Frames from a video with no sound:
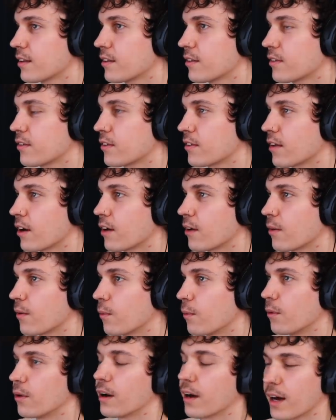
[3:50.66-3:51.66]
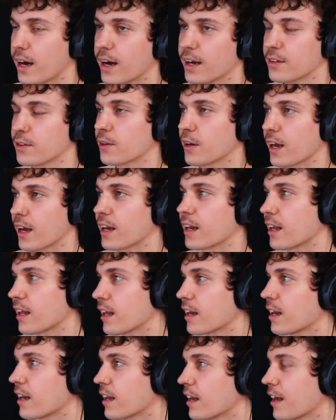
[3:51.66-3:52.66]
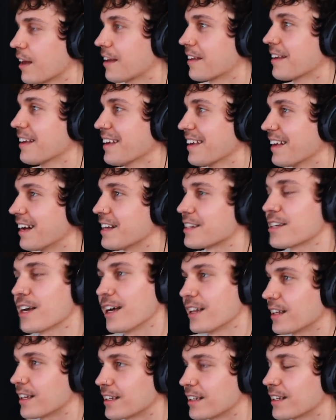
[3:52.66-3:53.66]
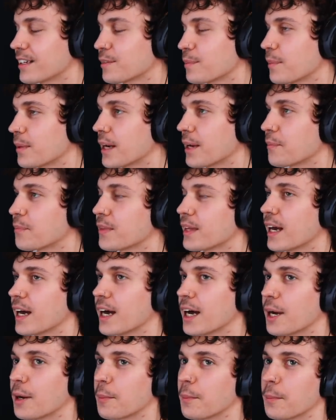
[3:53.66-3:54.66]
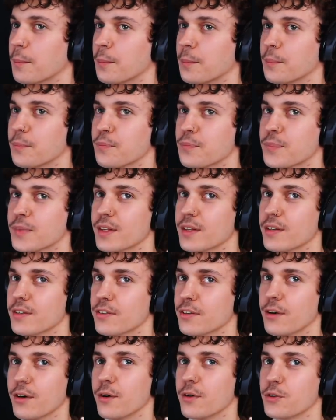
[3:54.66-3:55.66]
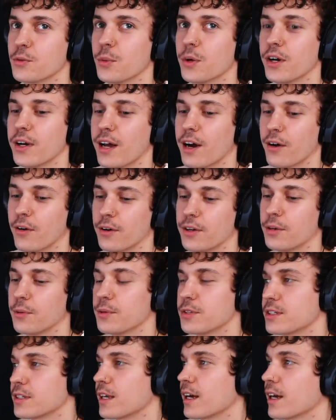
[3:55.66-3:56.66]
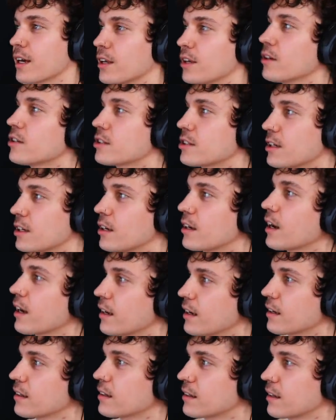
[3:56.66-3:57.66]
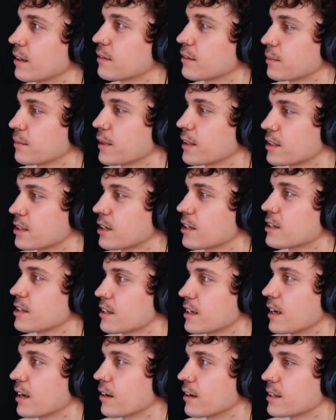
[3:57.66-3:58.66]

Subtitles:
So, well, that's what I did. That's all I did. But, so it was weird how he was like, you got to come to my church now.